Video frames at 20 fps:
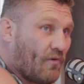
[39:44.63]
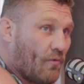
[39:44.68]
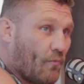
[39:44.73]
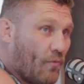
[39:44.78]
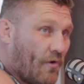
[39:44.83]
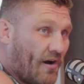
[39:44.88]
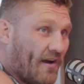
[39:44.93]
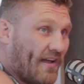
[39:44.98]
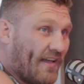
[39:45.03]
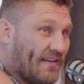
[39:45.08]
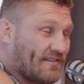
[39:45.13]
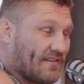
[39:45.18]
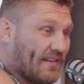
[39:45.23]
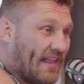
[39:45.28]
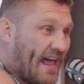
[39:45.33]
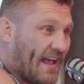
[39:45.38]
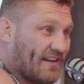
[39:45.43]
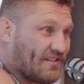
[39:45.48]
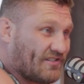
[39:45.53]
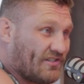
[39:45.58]
Where his
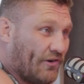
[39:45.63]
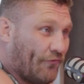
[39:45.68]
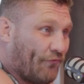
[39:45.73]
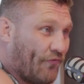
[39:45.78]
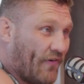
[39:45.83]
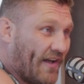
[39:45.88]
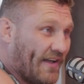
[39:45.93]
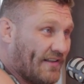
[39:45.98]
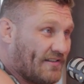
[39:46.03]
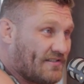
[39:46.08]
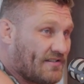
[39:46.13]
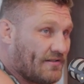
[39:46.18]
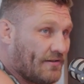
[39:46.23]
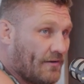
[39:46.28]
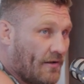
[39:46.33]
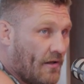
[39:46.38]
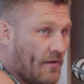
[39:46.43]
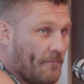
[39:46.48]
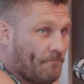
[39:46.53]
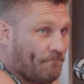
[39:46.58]
last two
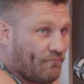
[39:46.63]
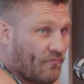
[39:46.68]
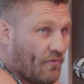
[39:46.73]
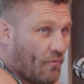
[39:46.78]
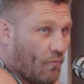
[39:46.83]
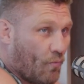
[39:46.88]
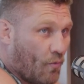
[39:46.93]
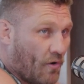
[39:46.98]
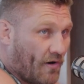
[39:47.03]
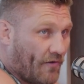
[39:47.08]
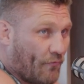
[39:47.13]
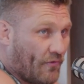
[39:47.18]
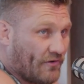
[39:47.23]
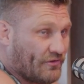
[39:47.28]
fights, one of